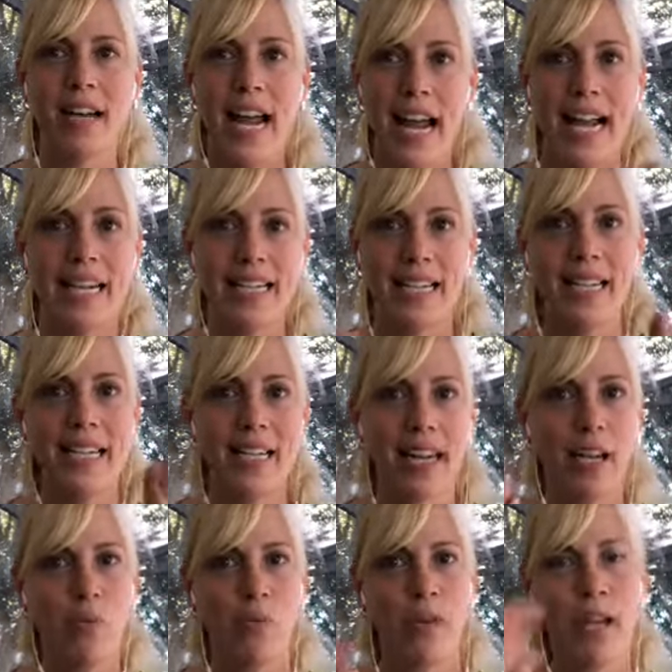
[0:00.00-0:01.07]
handed,
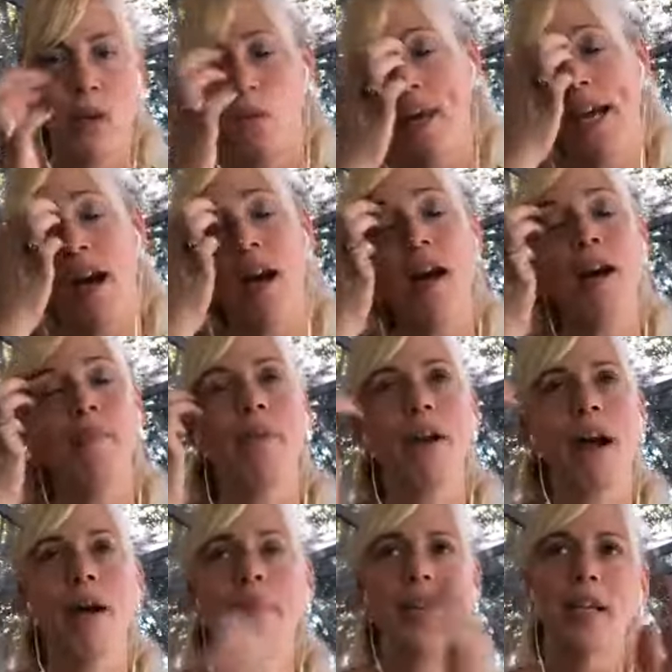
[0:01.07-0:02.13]
like we are
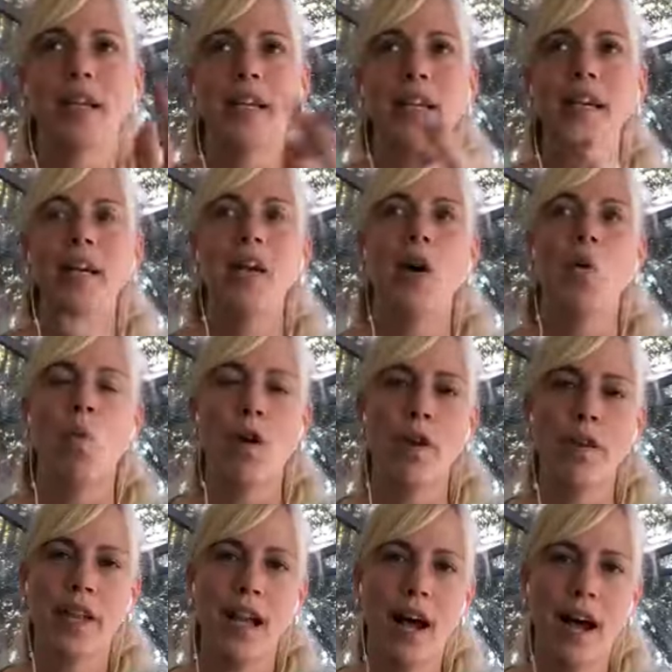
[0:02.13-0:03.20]
predominantly, one
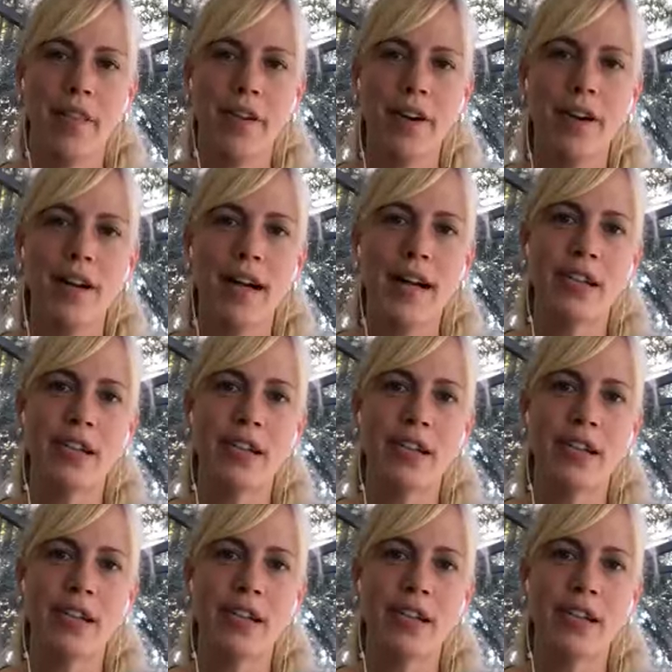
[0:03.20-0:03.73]
or the other.